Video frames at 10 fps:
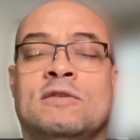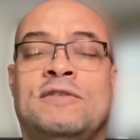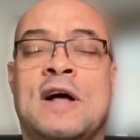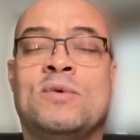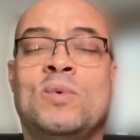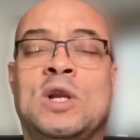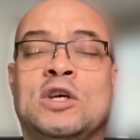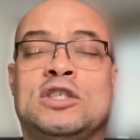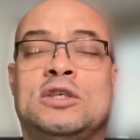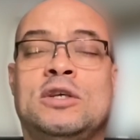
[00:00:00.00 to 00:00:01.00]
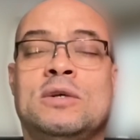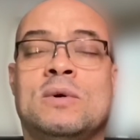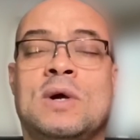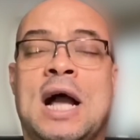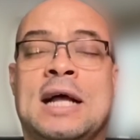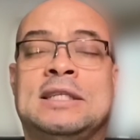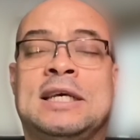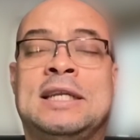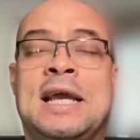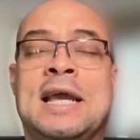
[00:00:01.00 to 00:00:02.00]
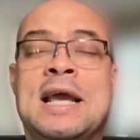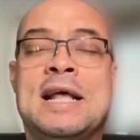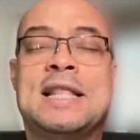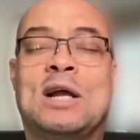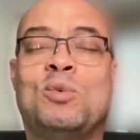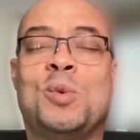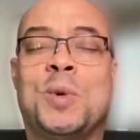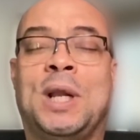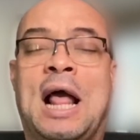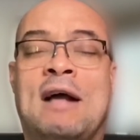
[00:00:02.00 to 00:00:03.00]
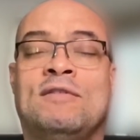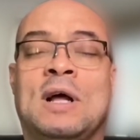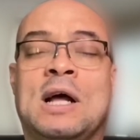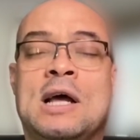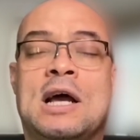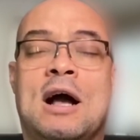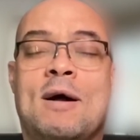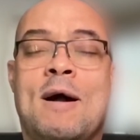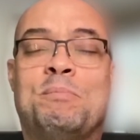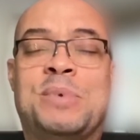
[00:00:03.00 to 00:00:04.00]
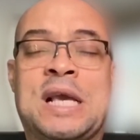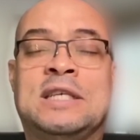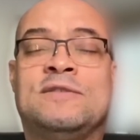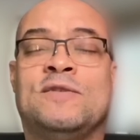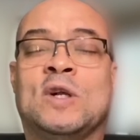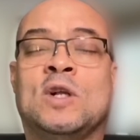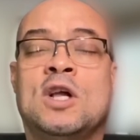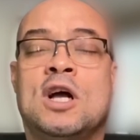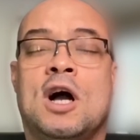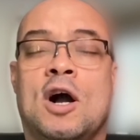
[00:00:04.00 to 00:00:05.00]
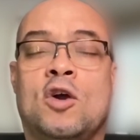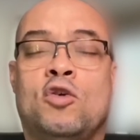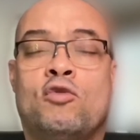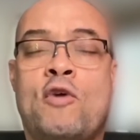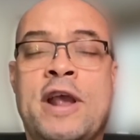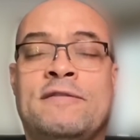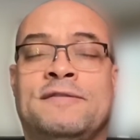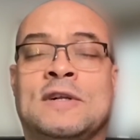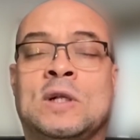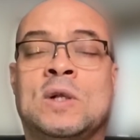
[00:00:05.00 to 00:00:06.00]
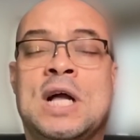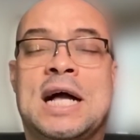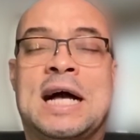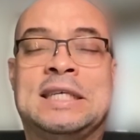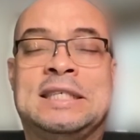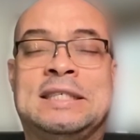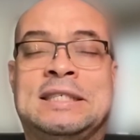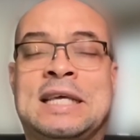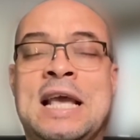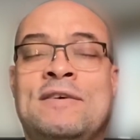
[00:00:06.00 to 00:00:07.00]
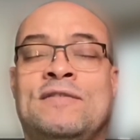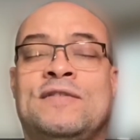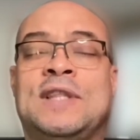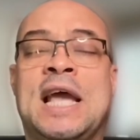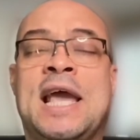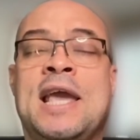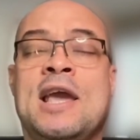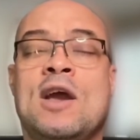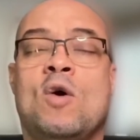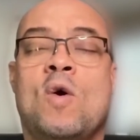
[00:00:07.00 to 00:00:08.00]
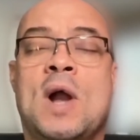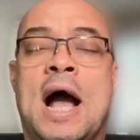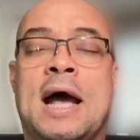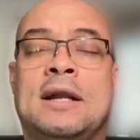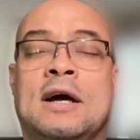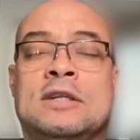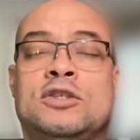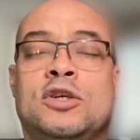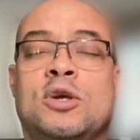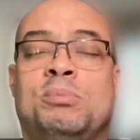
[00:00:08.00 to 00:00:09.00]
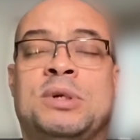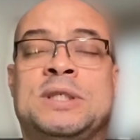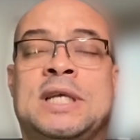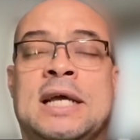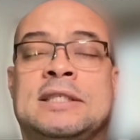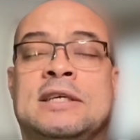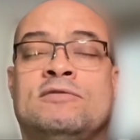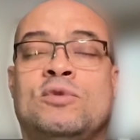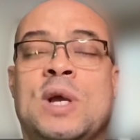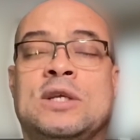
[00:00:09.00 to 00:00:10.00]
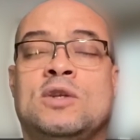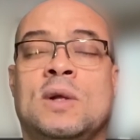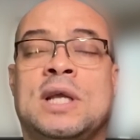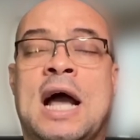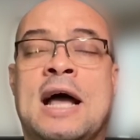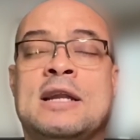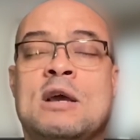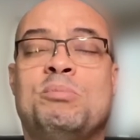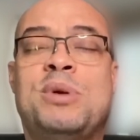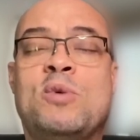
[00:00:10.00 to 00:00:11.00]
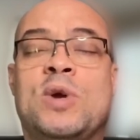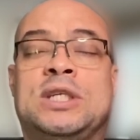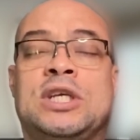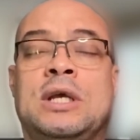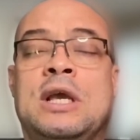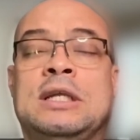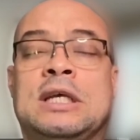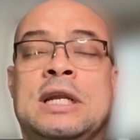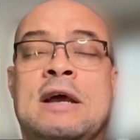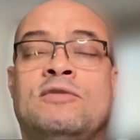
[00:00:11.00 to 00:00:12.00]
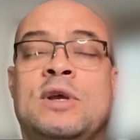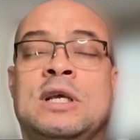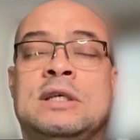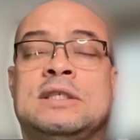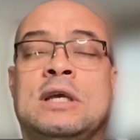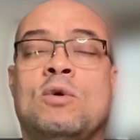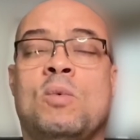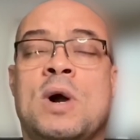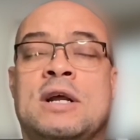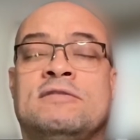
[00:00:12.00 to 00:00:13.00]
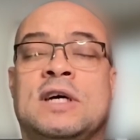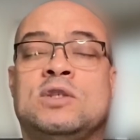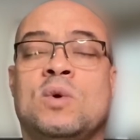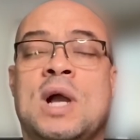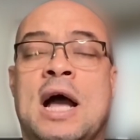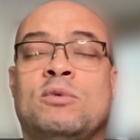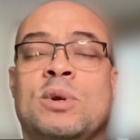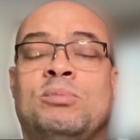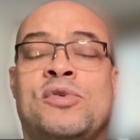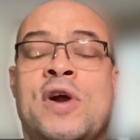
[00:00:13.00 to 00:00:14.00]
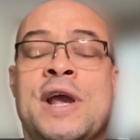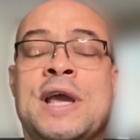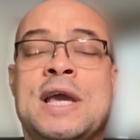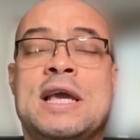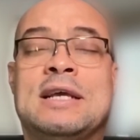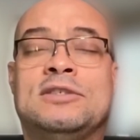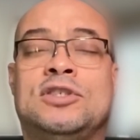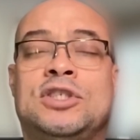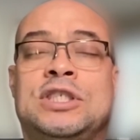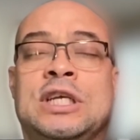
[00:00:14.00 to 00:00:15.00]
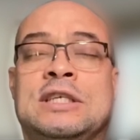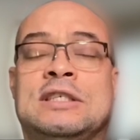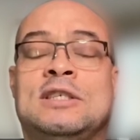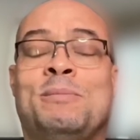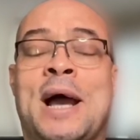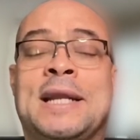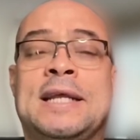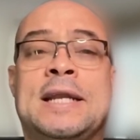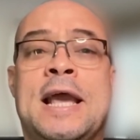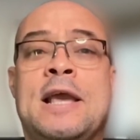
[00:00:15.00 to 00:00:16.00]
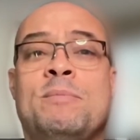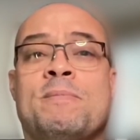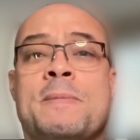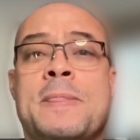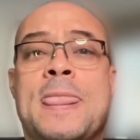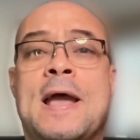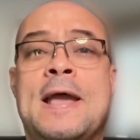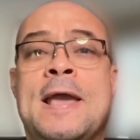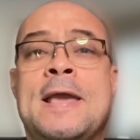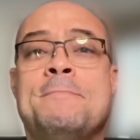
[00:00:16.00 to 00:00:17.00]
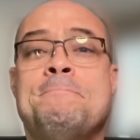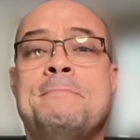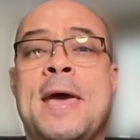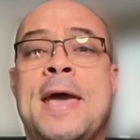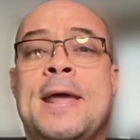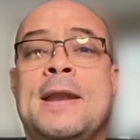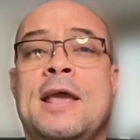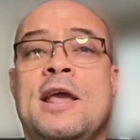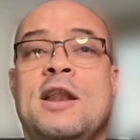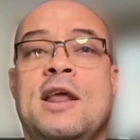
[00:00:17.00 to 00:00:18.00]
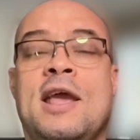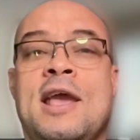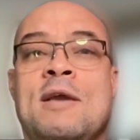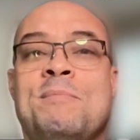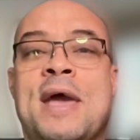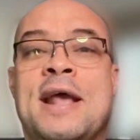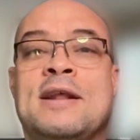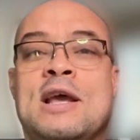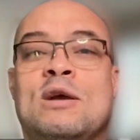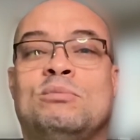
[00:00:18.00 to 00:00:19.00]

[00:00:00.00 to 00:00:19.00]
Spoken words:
So Father, we look to you, oh God, today that we will have a peaceful, a grateful, a safe day, oh God, under your protective wings, Lord God. Be with each and every single one of us, oh God, we pray in Jesus' mighty name. Amen and amen.